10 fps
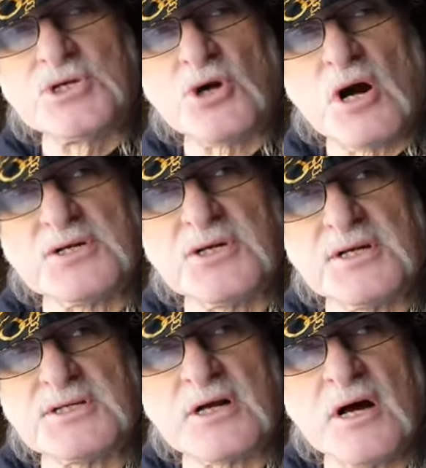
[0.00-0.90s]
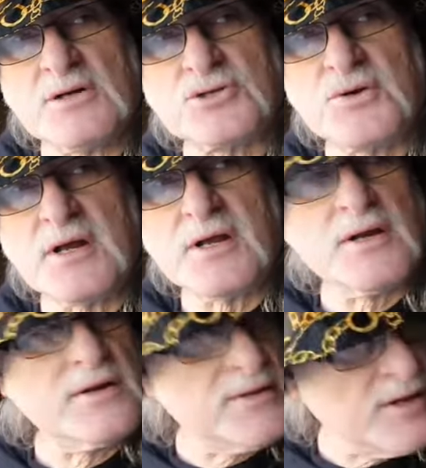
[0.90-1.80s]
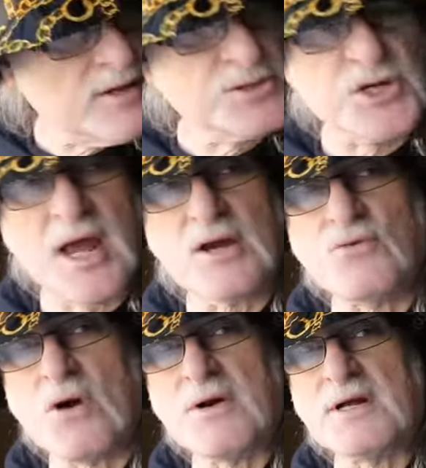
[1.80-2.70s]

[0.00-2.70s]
charge of this country in January.